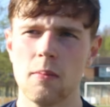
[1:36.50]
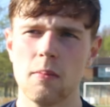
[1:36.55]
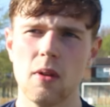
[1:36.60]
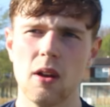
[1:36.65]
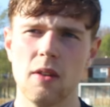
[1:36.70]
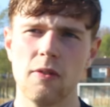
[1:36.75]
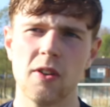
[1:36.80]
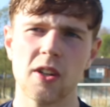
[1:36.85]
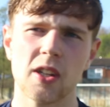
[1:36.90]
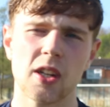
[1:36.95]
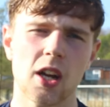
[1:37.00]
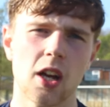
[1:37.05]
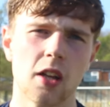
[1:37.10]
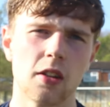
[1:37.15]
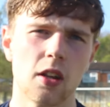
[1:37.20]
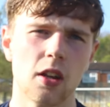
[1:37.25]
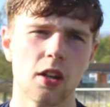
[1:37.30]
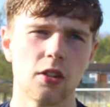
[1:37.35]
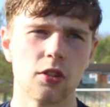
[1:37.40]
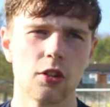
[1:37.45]
I think
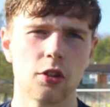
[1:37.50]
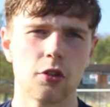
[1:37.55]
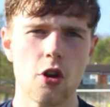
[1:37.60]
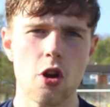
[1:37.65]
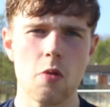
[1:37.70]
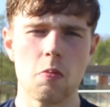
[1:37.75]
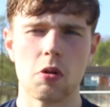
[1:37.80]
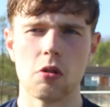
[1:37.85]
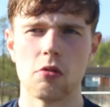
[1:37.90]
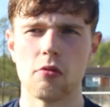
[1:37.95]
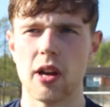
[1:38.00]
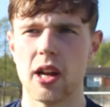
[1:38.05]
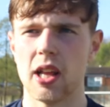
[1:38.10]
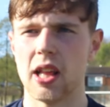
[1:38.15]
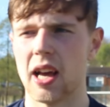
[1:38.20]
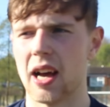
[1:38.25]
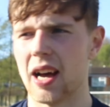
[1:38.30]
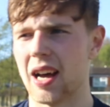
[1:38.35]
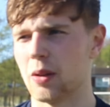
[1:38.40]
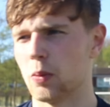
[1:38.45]
as a group, we're a
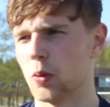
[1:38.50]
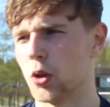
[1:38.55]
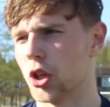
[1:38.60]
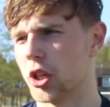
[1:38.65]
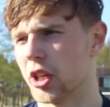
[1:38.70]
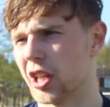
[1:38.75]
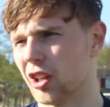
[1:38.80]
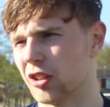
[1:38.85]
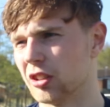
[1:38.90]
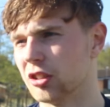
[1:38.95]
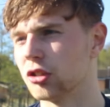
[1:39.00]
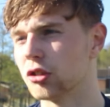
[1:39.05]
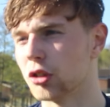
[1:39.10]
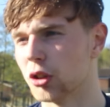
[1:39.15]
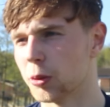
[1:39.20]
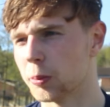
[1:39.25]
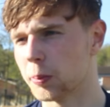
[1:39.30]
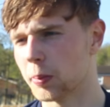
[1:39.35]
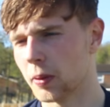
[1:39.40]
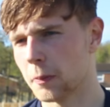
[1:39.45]
really hard working, honest
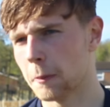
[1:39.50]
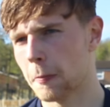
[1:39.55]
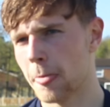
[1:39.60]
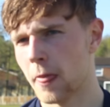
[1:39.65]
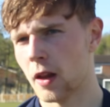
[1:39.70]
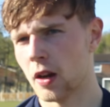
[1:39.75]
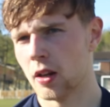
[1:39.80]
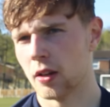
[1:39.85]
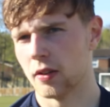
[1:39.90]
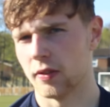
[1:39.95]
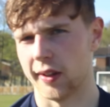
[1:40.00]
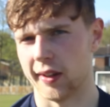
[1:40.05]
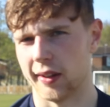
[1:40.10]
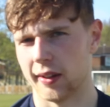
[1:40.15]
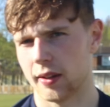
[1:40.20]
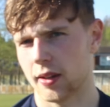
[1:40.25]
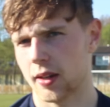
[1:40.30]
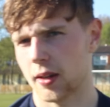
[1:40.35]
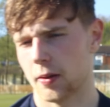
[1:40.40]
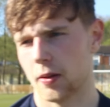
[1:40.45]
group. I think
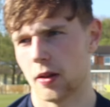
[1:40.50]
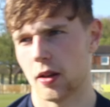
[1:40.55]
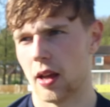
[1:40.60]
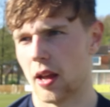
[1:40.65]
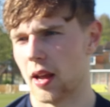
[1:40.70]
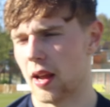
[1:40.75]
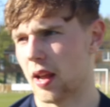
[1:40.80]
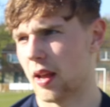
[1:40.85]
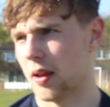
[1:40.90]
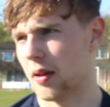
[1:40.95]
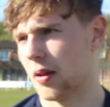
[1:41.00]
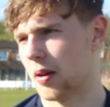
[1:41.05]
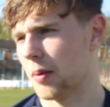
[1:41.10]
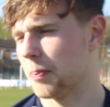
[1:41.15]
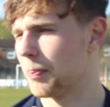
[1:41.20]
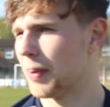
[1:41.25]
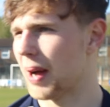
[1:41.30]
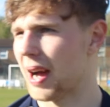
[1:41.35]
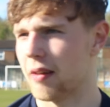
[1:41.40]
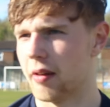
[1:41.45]

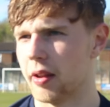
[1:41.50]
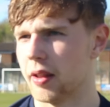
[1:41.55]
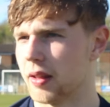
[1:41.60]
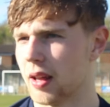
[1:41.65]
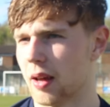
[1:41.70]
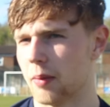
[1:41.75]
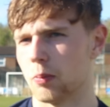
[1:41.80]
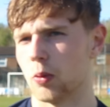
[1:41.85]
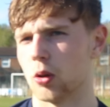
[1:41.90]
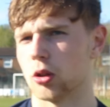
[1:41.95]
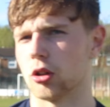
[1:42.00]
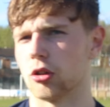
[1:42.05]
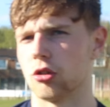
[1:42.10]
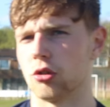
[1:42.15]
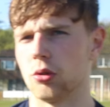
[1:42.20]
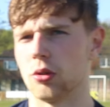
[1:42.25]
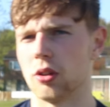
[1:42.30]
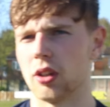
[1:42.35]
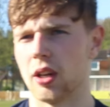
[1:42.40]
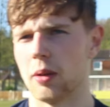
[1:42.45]
barring them one or
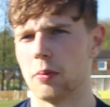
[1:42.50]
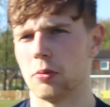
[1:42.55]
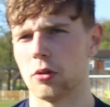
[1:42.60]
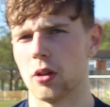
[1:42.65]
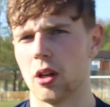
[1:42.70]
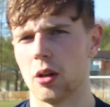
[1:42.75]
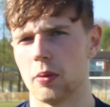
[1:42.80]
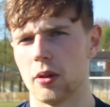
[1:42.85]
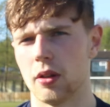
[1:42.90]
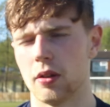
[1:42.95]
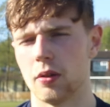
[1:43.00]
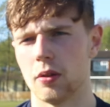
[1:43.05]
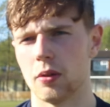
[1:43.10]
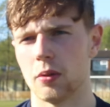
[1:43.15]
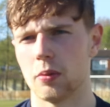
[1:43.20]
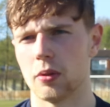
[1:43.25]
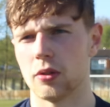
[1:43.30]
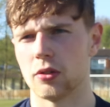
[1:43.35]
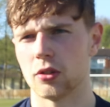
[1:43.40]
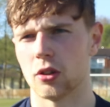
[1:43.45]
two games where we
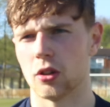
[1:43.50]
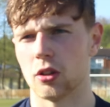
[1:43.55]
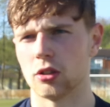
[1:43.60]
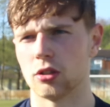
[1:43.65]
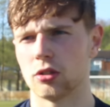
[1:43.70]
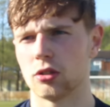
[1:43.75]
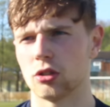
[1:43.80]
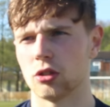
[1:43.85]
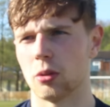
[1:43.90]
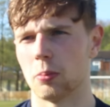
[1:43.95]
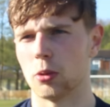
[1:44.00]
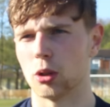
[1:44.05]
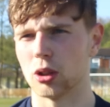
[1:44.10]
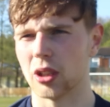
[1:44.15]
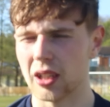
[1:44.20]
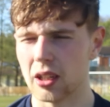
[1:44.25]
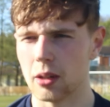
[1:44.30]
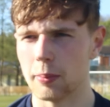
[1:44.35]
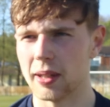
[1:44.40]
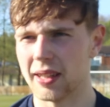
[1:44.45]
sort of stumbled
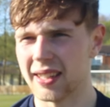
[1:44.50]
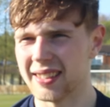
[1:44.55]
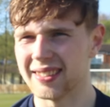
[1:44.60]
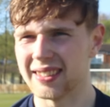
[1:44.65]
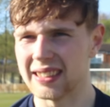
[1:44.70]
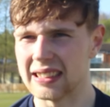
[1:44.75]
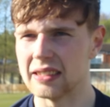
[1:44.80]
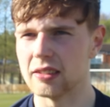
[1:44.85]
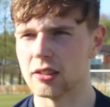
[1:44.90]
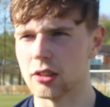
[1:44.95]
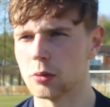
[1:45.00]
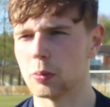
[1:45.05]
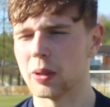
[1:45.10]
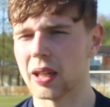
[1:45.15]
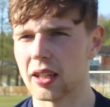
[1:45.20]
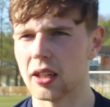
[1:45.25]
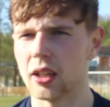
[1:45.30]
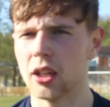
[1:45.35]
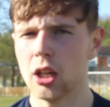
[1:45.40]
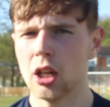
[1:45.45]
a little bit this season, we
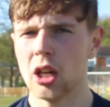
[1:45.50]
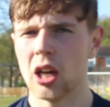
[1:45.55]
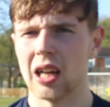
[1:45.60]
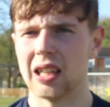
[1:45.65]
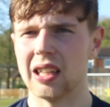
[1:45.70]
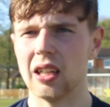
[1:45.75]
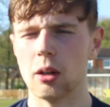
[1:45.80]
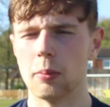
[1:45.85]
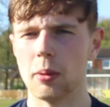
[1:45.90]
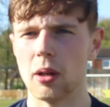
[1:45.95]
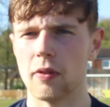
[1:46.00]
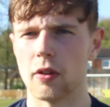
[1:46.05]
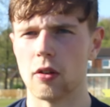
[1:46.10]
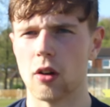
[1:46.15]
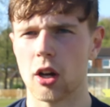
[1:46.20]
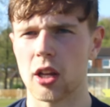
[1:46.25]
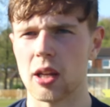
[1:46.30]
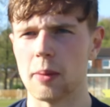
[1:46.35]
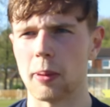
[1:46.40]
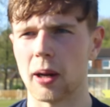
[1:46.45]
had a little bit of a
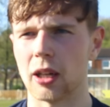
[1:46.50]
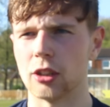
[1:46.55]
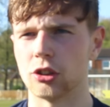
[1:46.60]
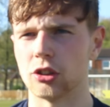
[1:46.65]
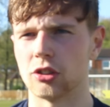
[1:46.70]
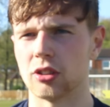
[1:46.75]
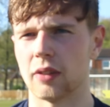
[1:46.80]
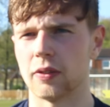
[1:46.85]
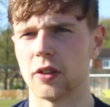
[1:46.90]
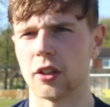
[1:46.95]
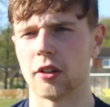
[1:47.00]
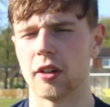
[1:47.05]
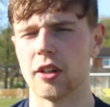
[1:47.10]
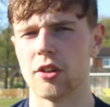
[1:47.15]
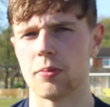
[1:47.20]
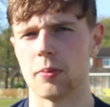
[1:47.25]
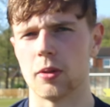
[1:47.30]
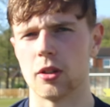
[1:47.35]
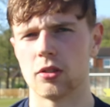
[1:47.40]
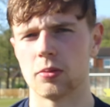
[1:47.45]
rocky patch just after
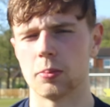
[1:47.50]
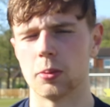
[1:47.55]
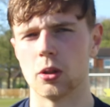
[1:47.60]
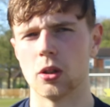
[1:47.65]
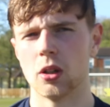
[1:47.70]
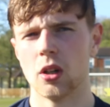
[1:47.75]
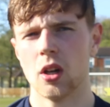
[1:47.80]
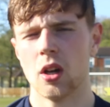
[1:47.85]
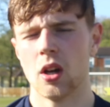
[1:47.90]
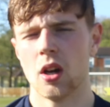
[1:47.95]
Christmas, but